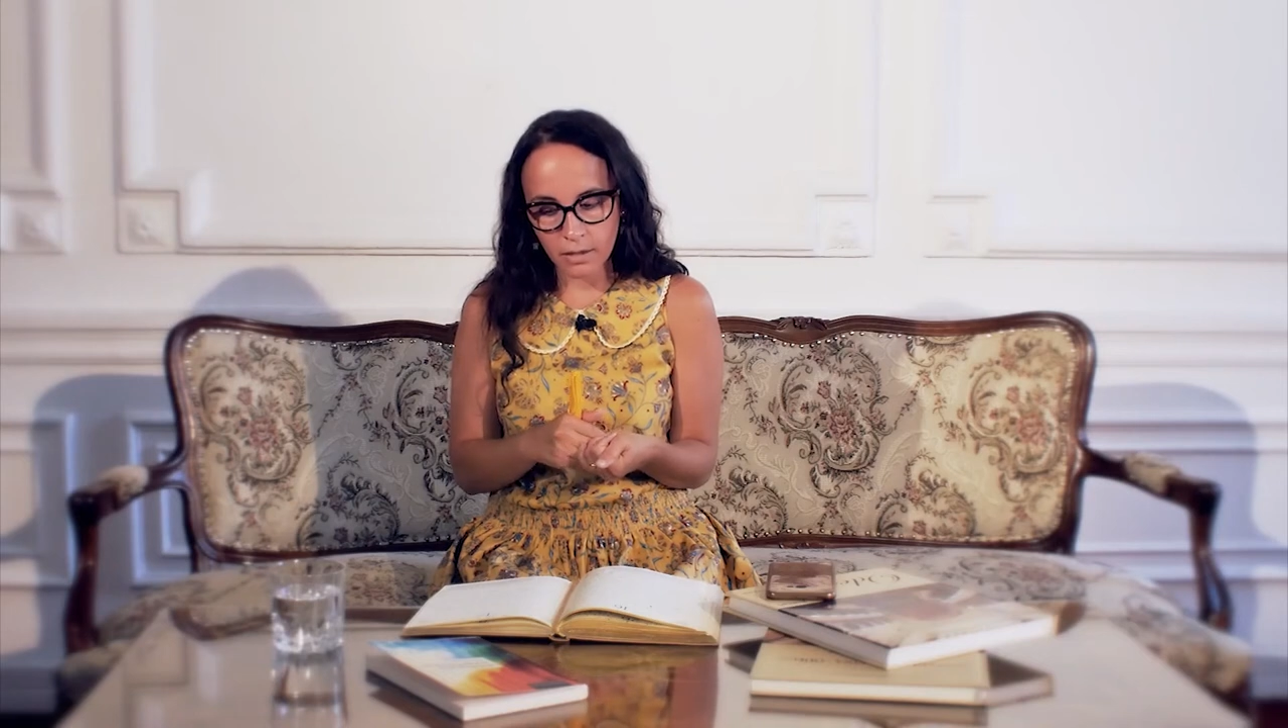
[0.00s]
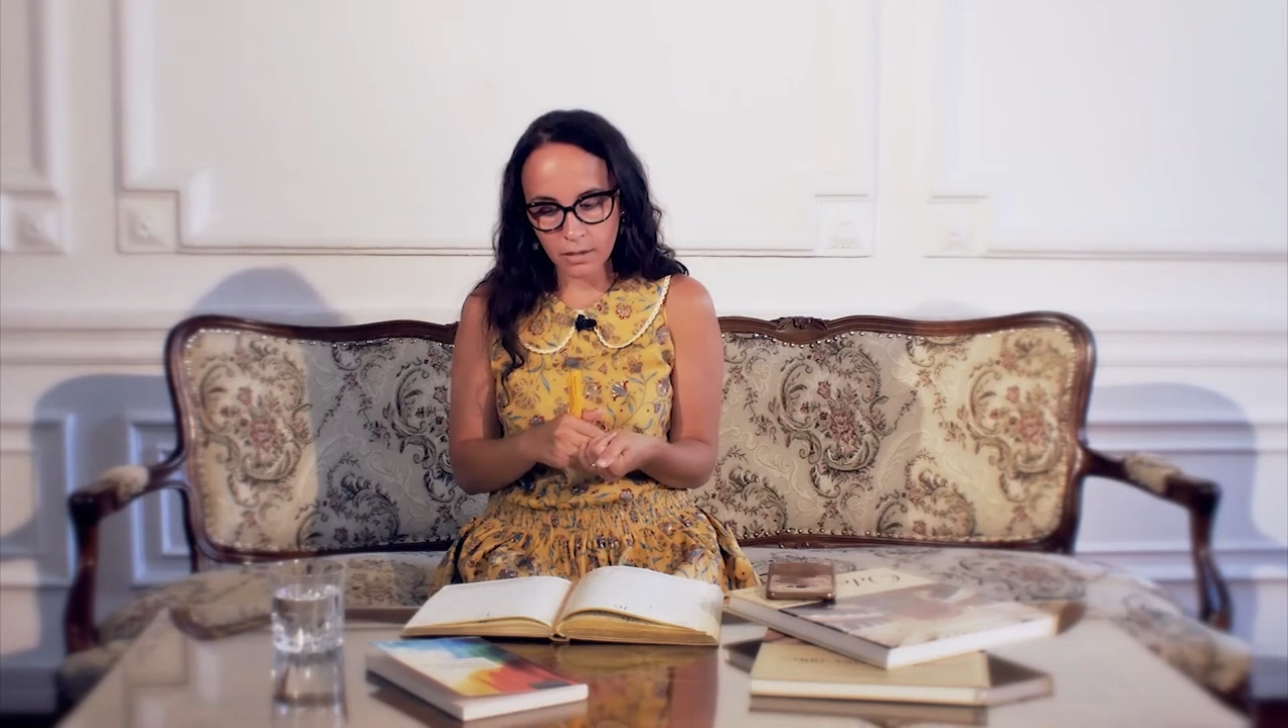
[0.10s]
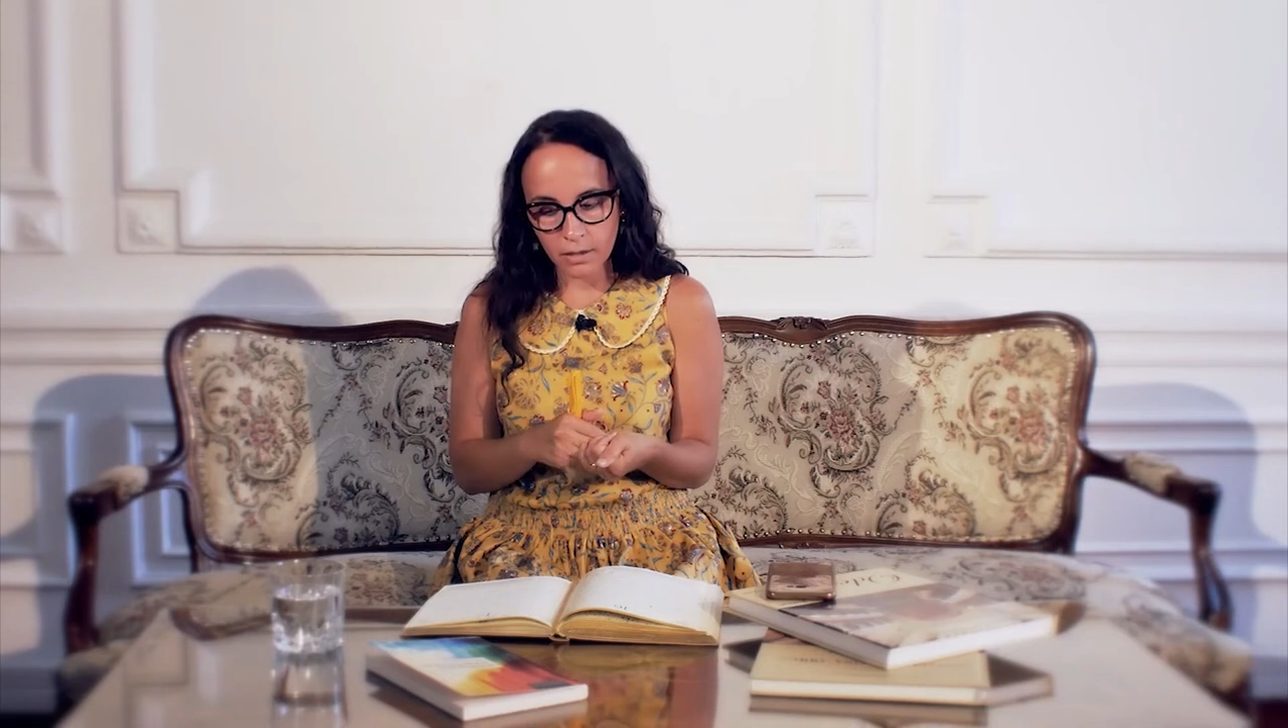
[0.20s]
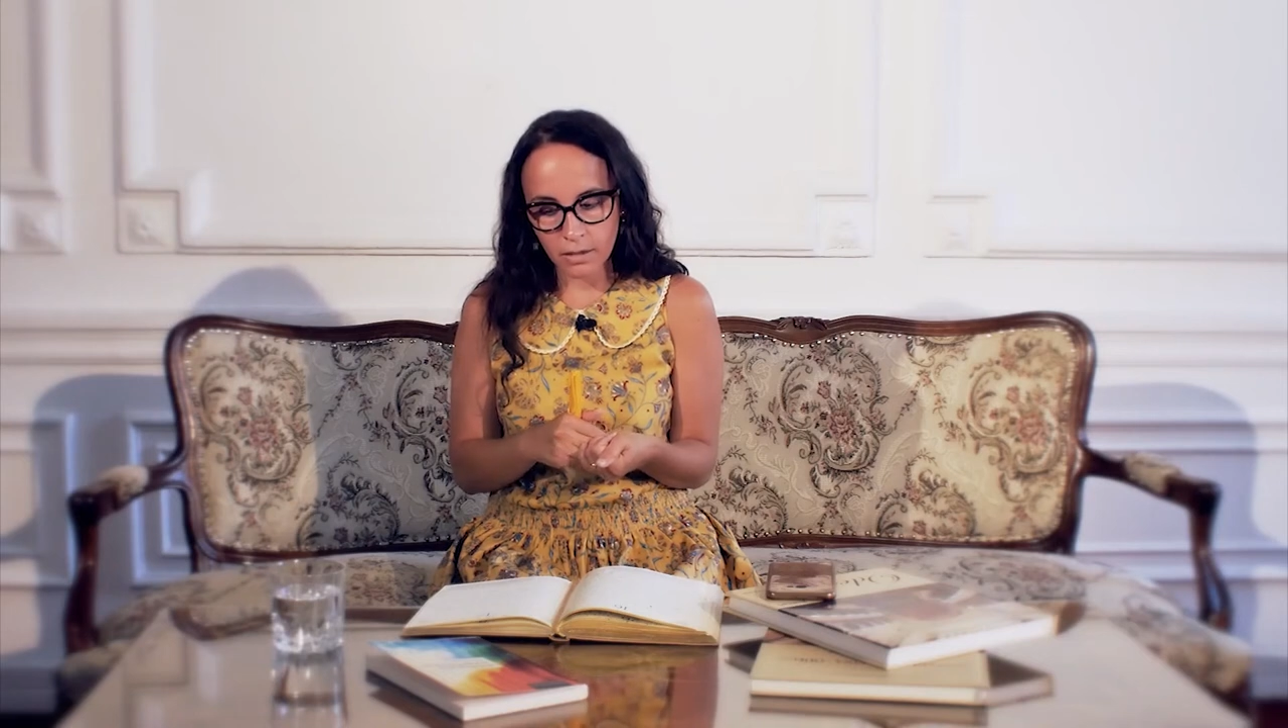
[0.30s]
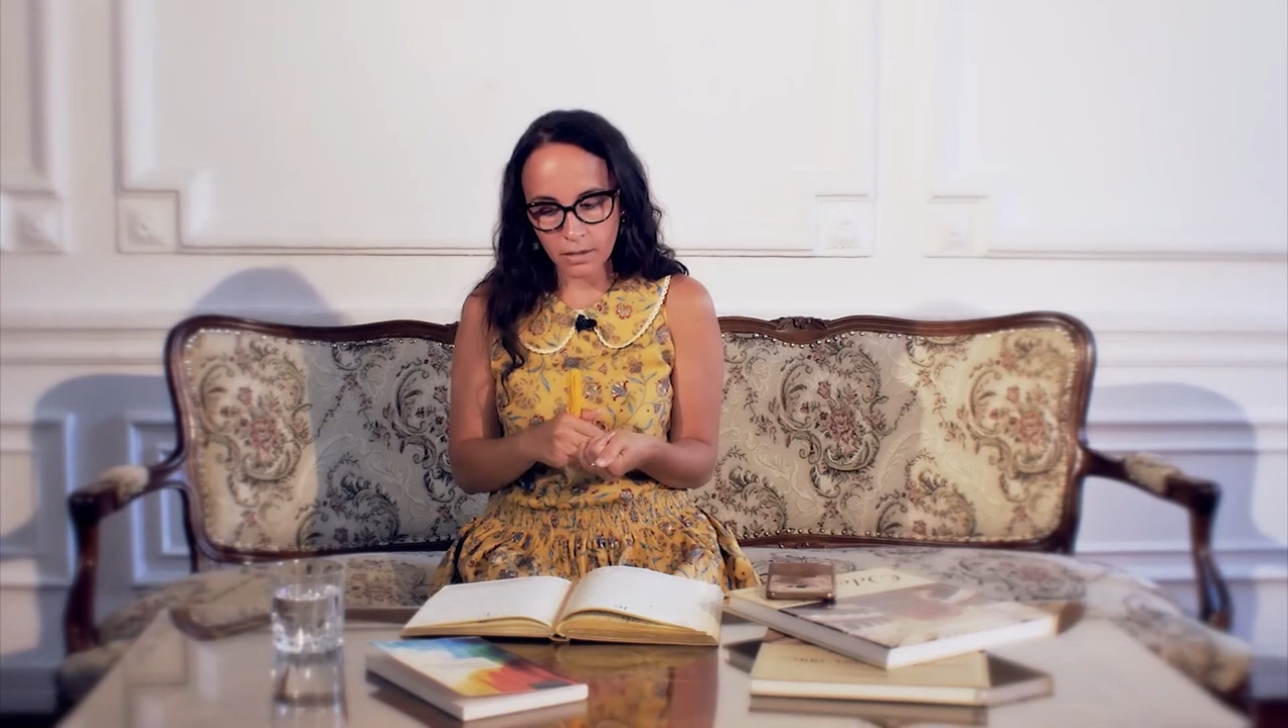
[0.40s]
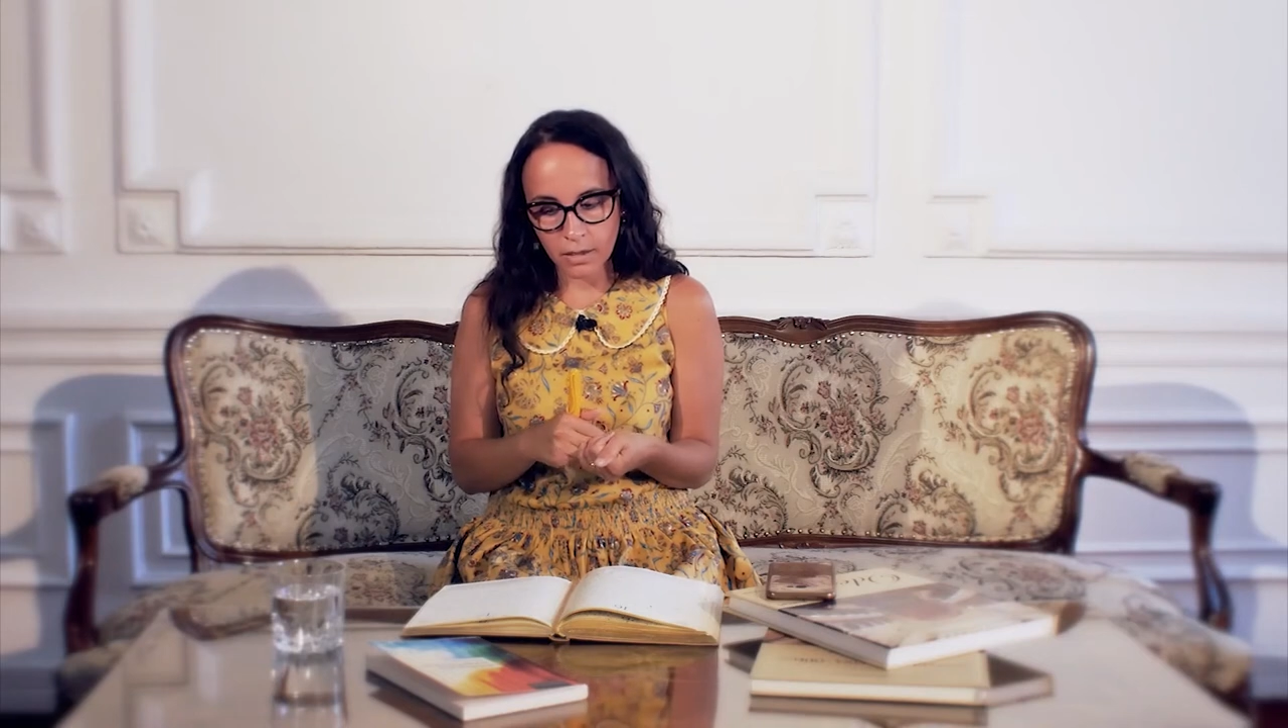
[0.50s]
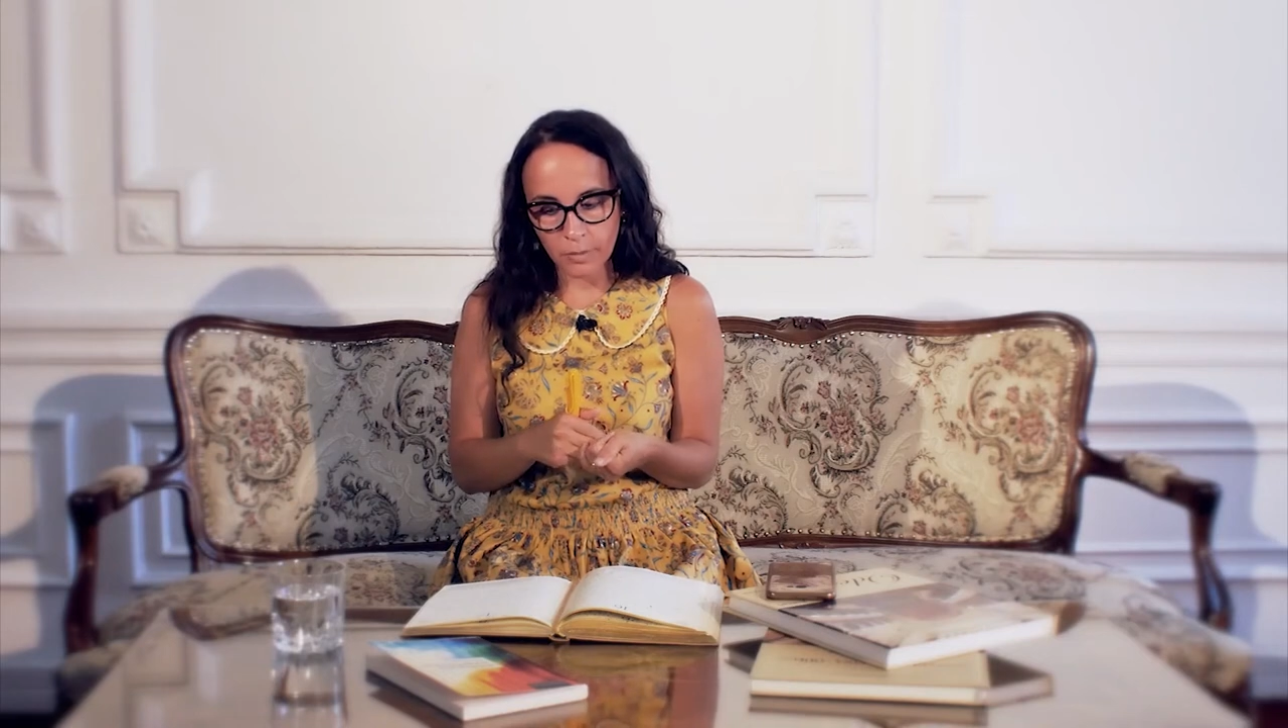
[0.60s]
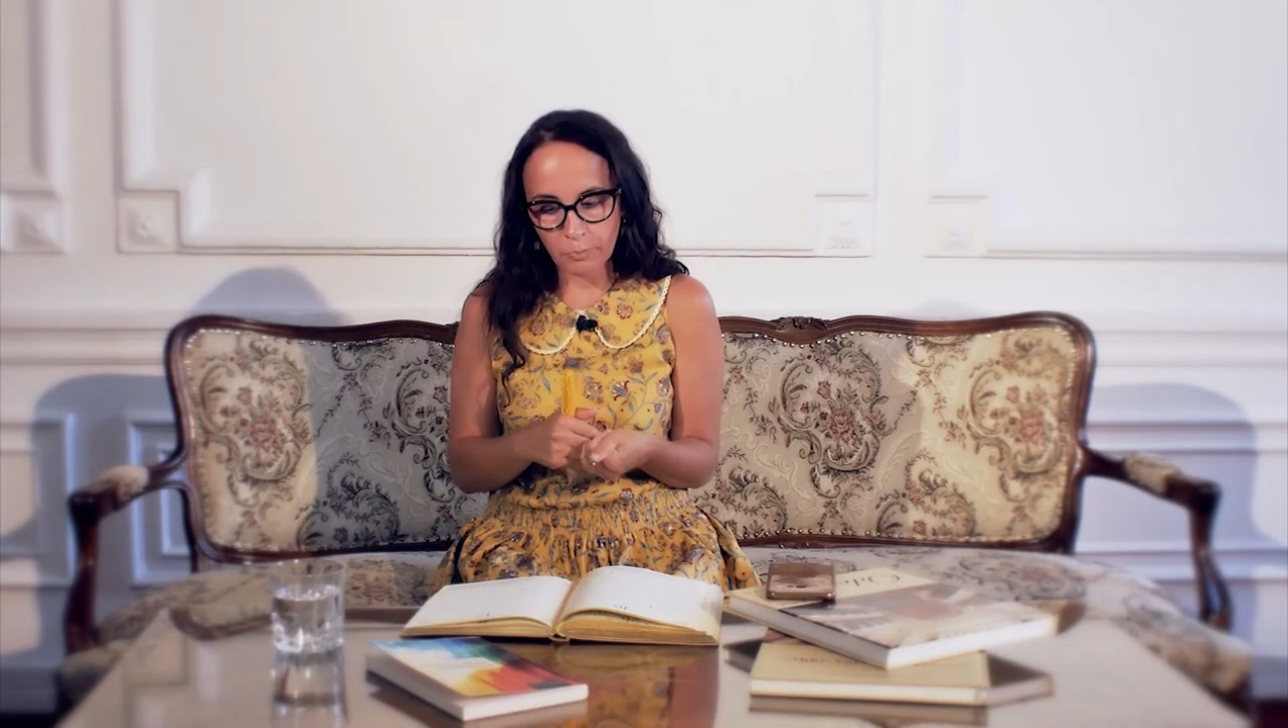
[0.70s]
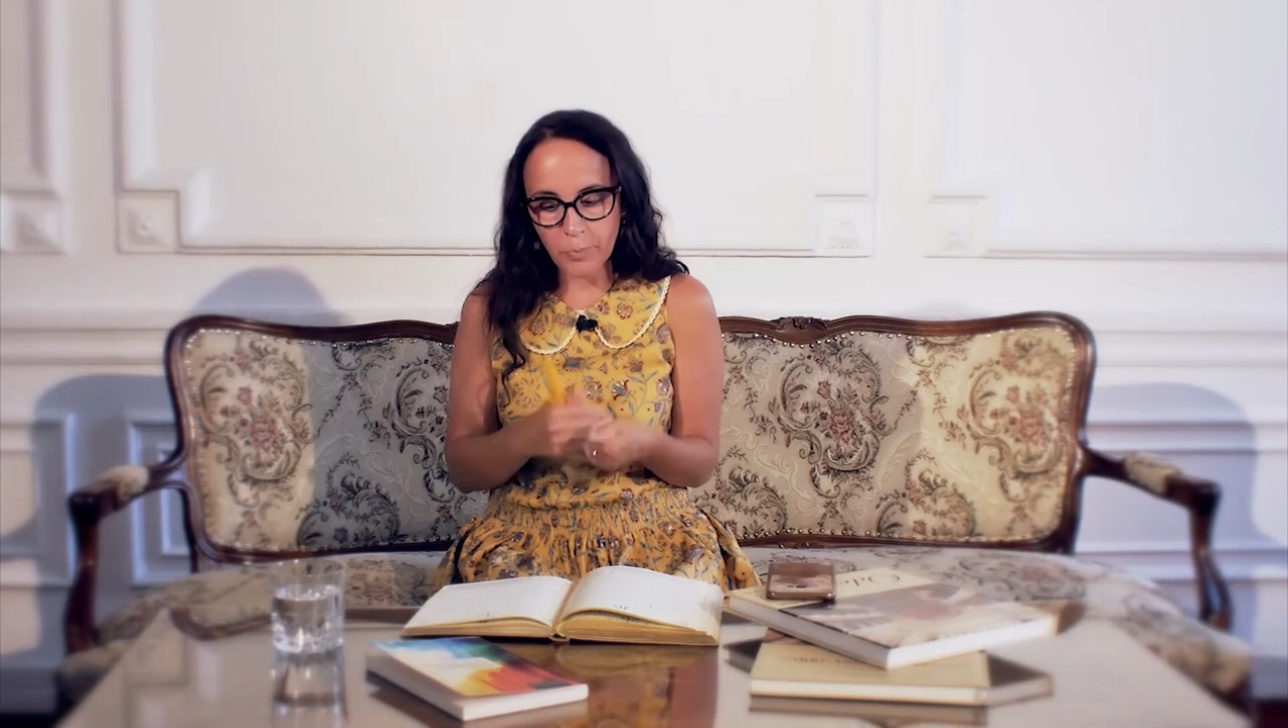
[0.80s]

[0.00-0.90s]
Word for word: uh,